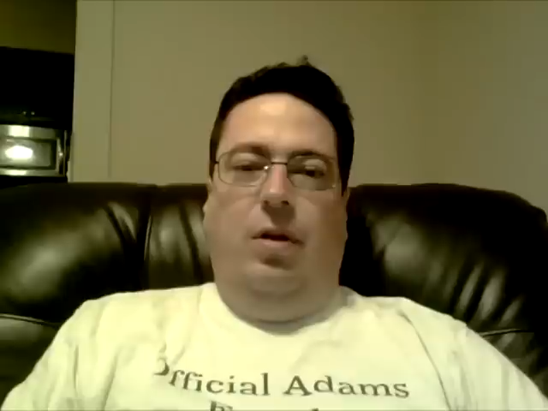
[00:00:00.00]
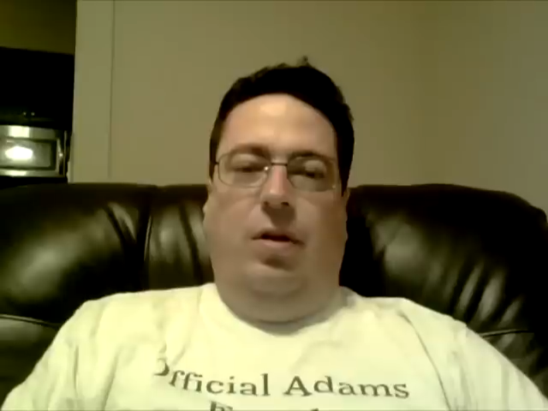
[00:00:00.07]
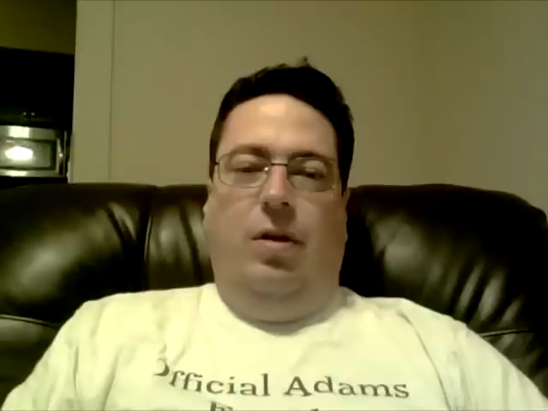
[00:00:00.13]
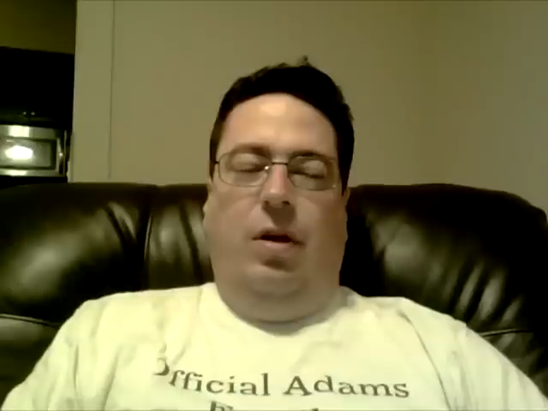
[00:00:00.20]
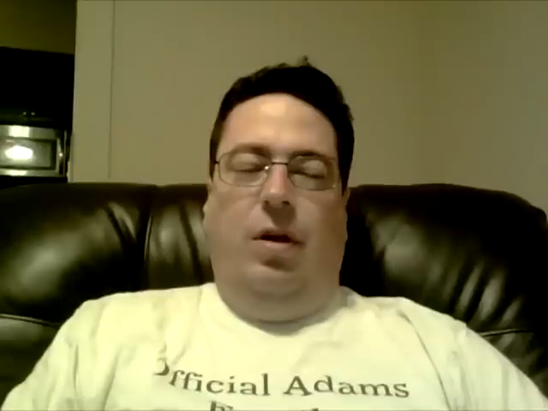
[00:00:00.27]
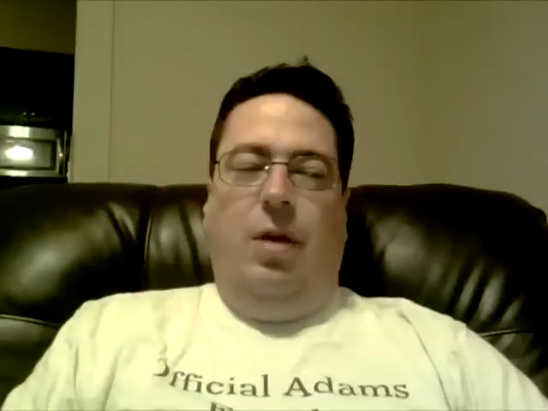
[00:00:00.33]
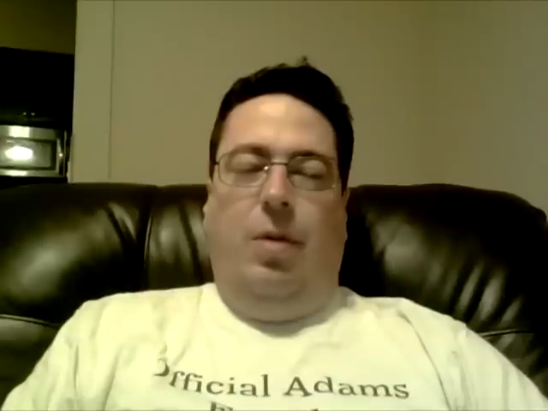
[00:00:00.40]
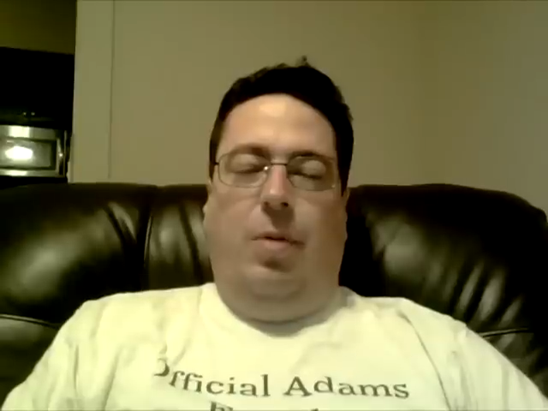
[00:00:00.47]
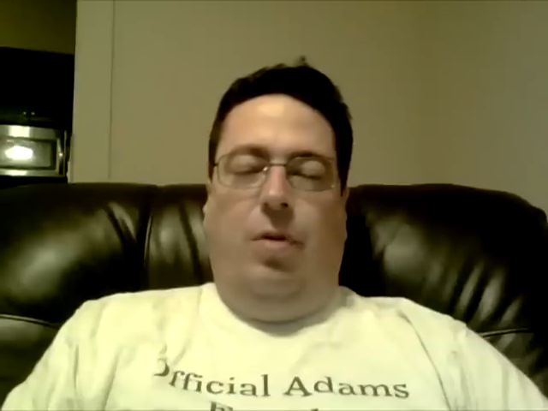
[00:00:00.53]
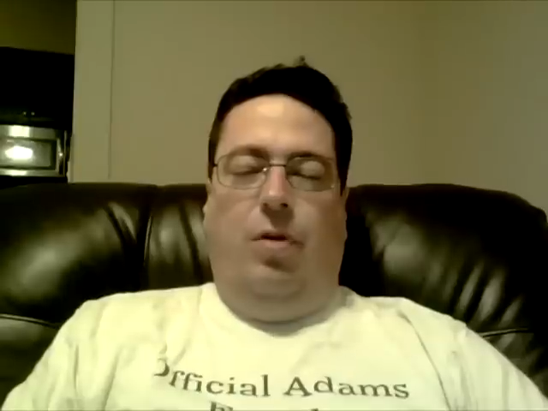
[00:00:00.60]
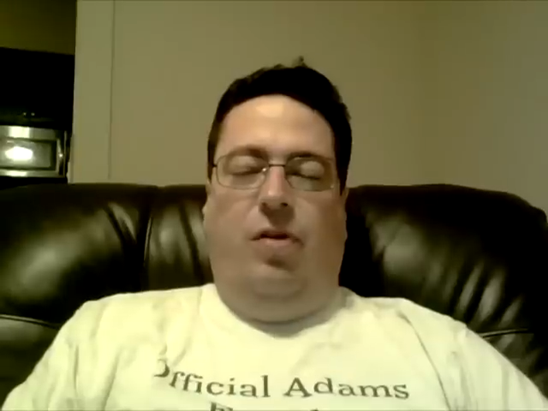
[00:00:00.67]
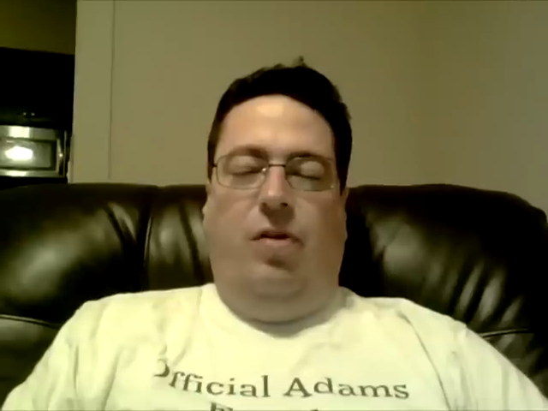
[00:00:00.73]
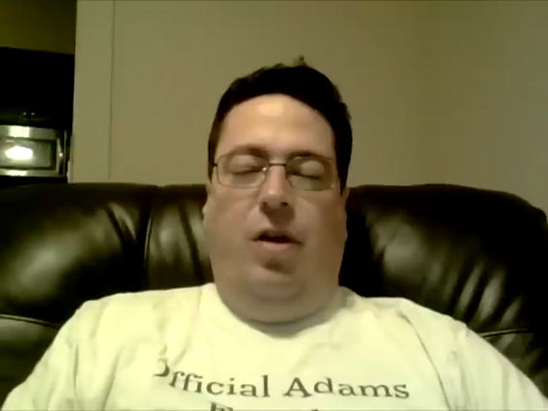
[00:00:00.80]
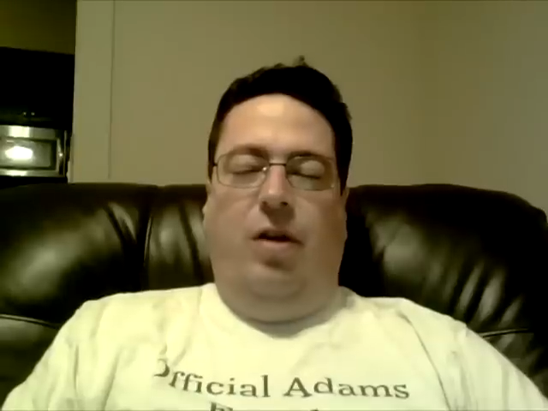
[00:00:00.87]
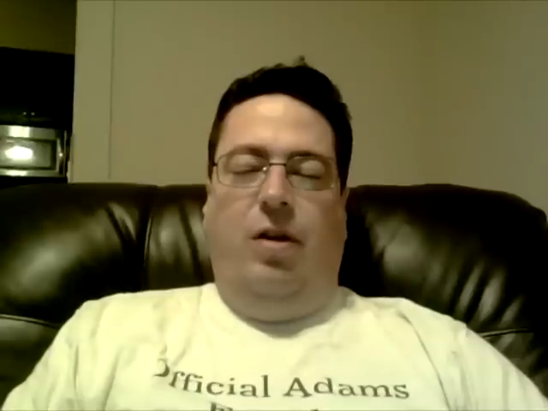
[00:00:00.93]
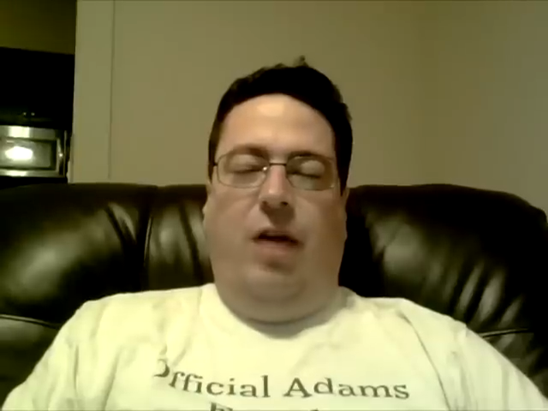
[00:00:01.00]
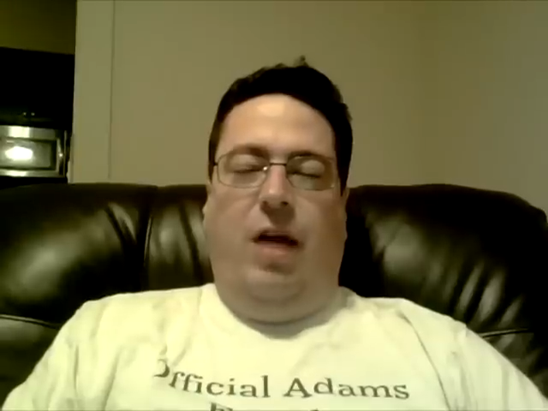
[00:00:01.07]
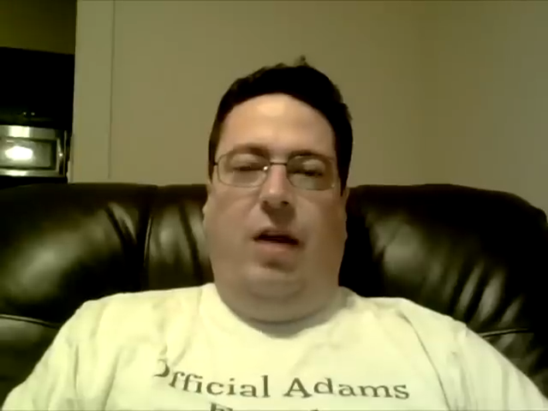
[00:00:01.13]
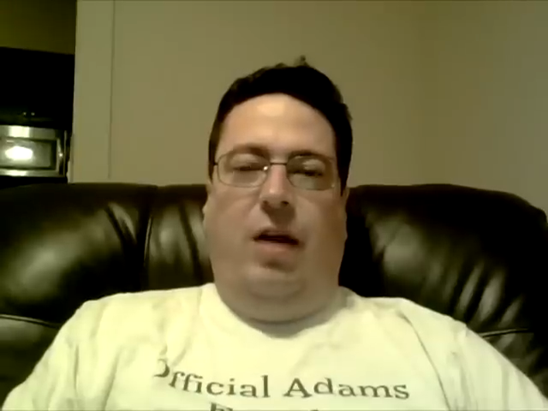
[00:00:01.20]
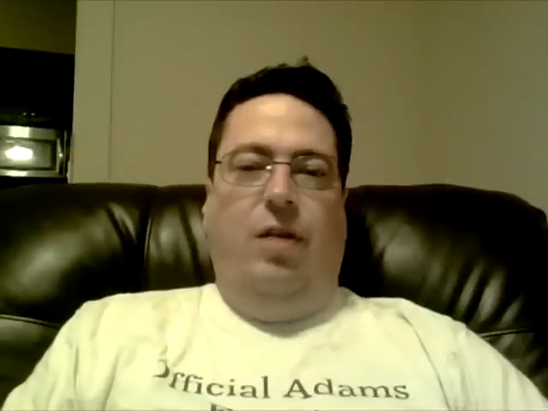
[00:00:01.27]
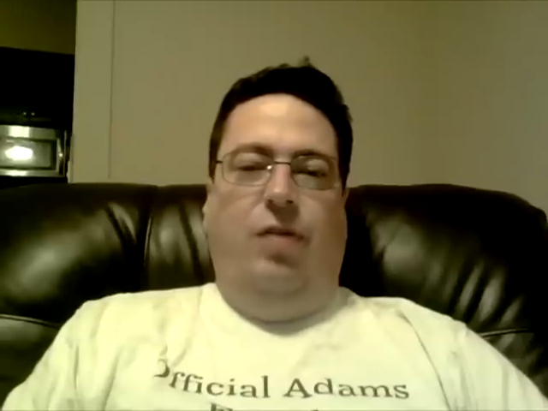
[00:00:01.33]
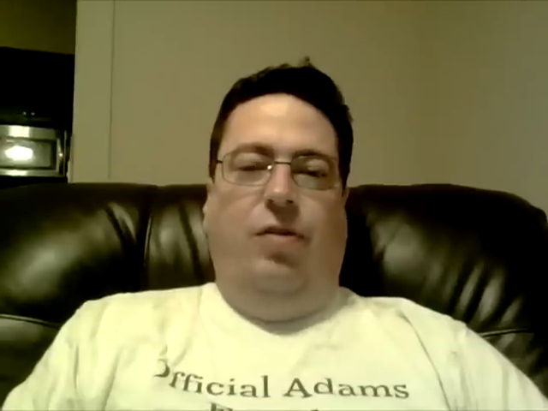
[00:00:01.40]
a chemical Scud
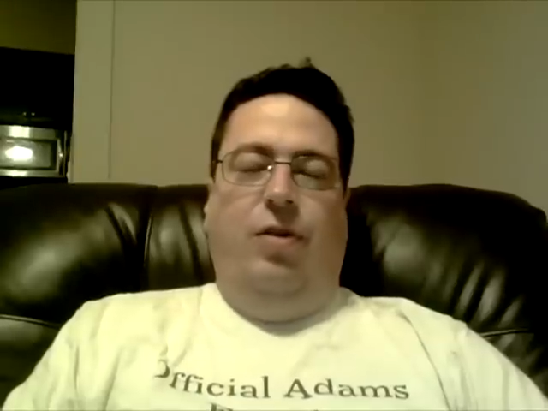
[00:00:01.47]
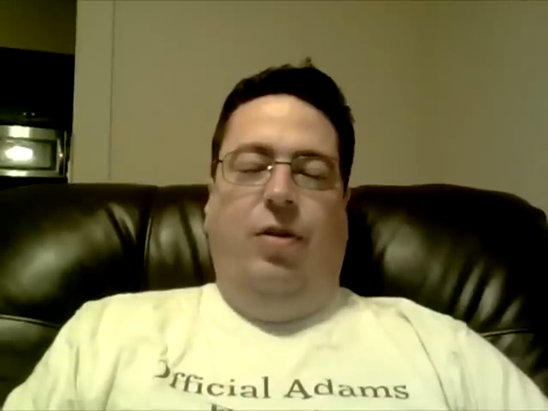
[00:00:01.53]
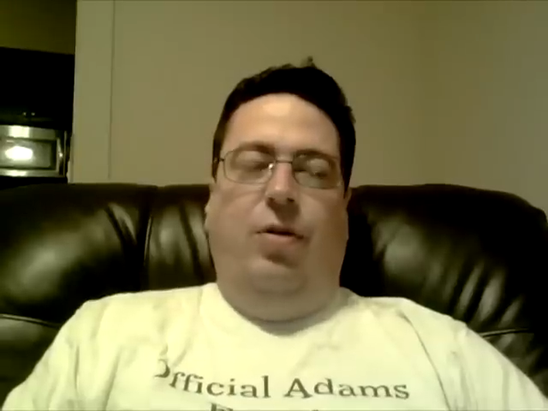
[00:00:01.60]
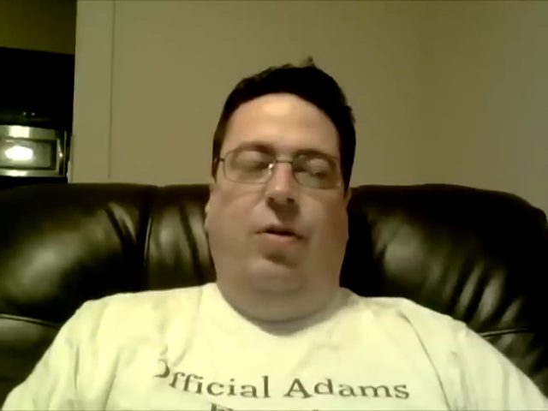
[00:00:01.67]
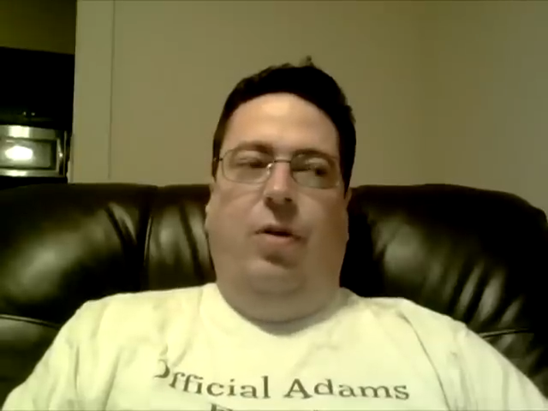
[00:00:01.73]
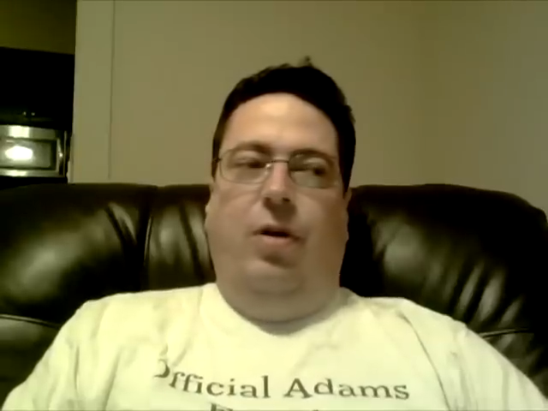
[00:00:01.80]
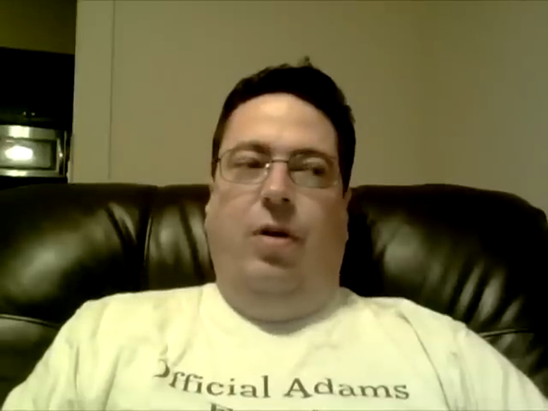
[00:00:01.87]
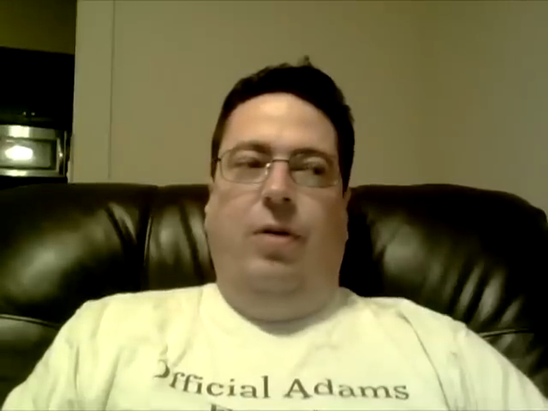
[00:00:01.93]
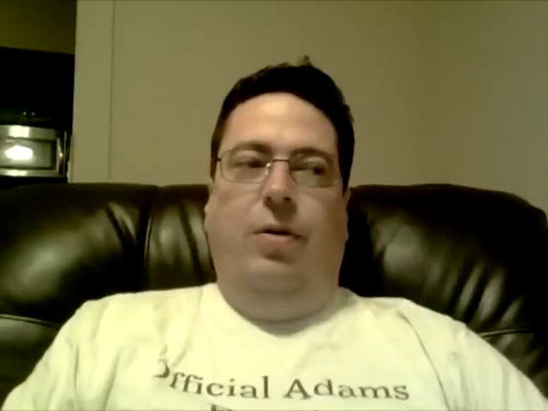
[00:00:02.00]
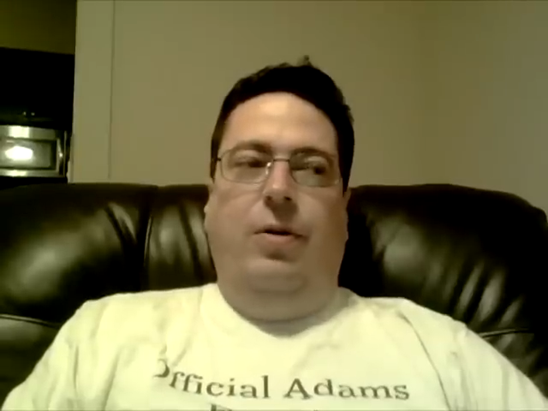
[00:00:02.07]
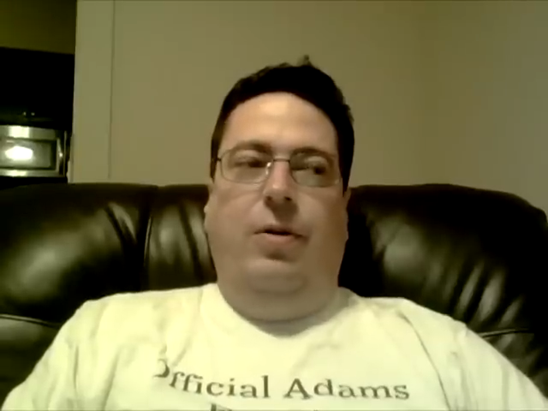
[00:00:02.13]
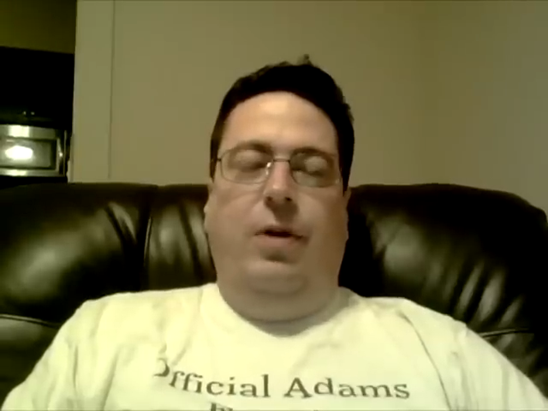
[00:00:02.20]
attack in Israel or